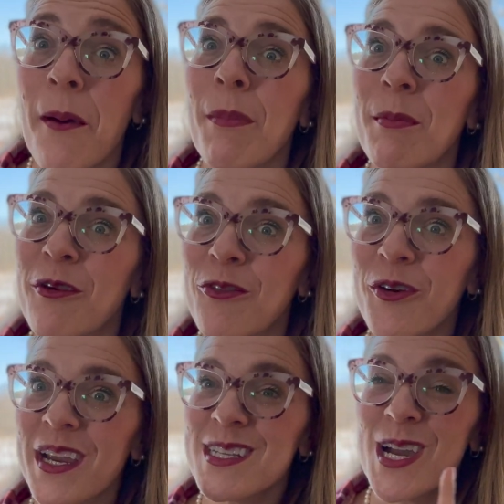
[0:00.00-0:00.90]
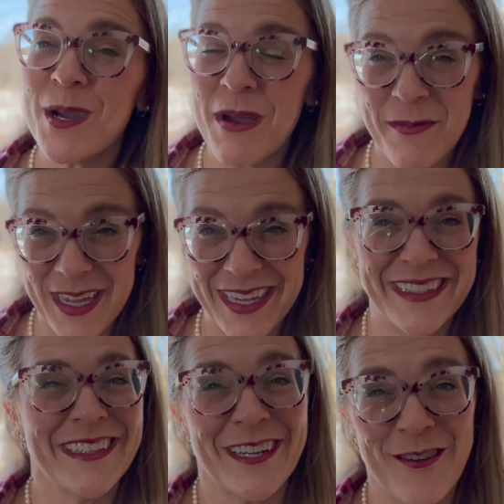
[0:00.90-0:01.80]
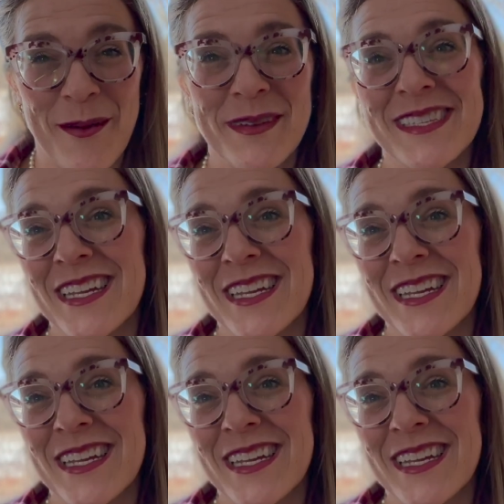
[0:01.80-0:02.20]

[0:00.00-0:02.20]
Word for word: But before I talk about my kindling rabbits,